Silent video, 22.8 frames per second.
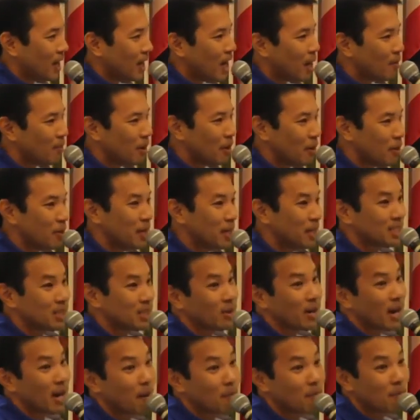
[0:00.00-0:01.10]
about things that
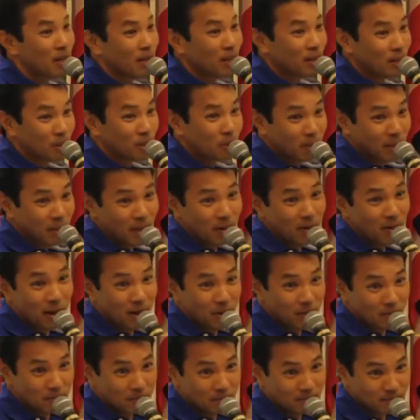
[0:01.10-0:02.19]
were happening on the
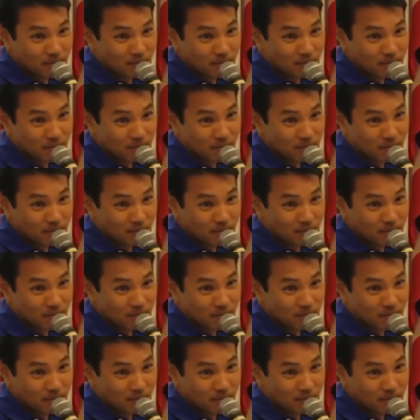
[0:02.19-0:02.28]
playground.